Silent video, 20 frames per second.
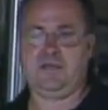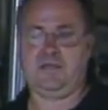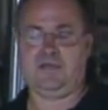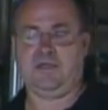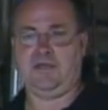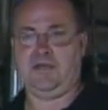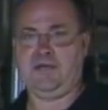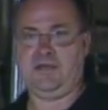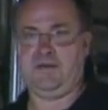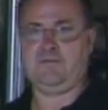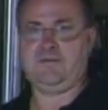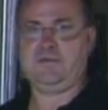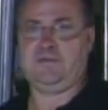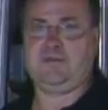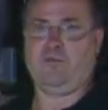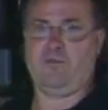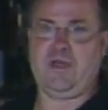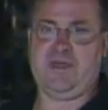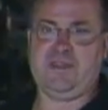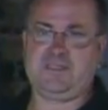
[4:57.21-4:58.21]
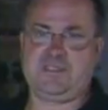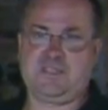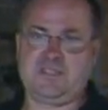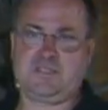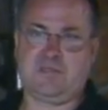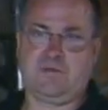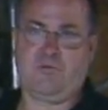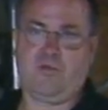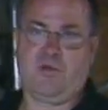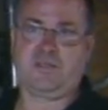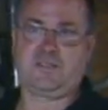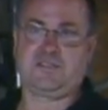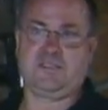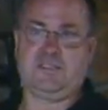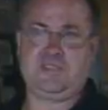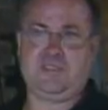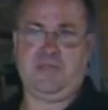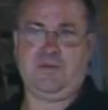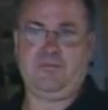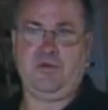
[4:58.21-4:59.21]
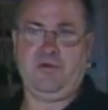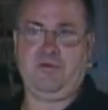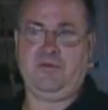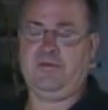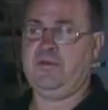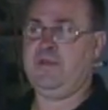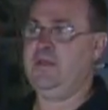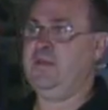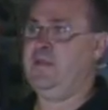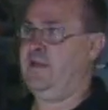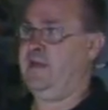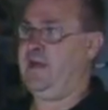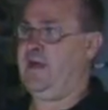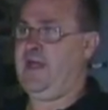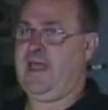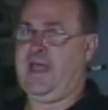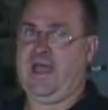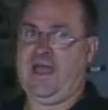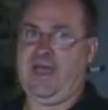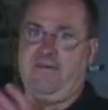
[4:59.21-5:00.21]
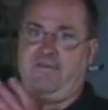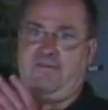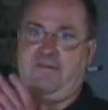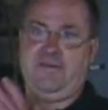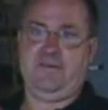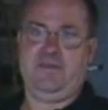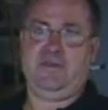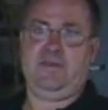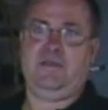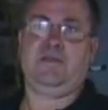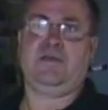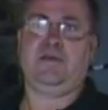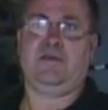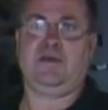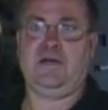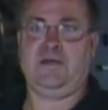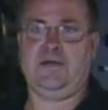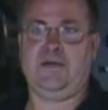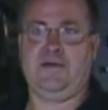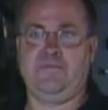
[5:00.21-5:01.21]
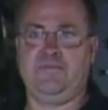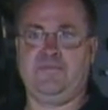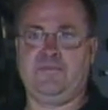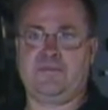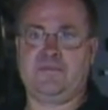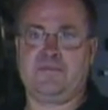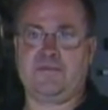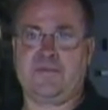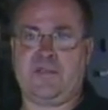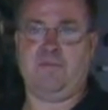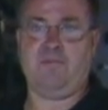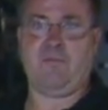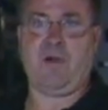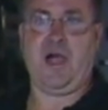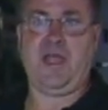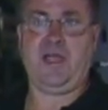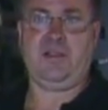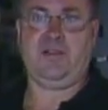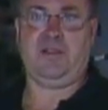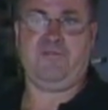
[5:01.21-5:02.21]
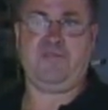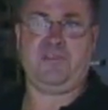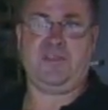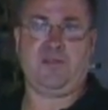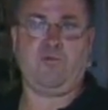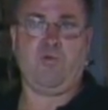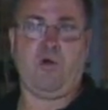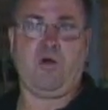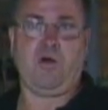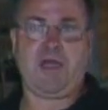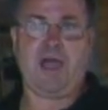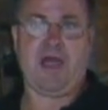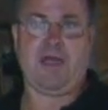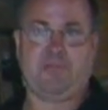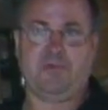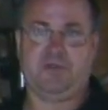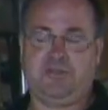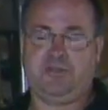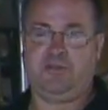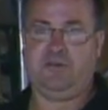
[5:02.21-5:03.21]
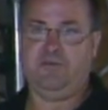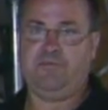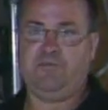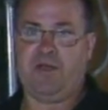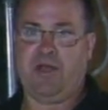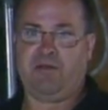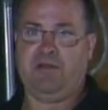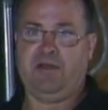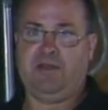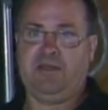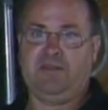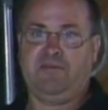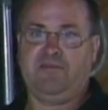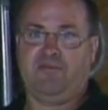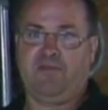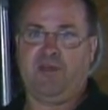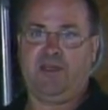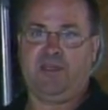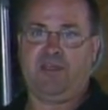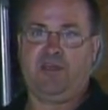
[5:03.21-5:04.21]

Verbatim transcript: Um, the way the system works is simple. I have um, a mile of thick wall copper tube buried in the front